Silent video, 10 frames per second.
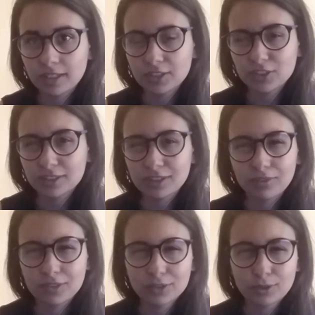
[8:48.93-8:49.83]
I just
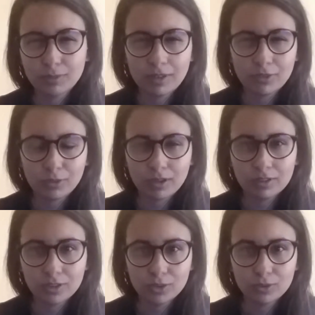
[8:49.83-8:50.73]
assume
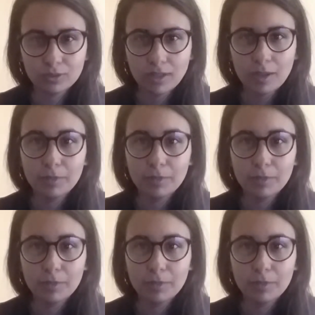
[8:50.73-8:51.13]
everyone knew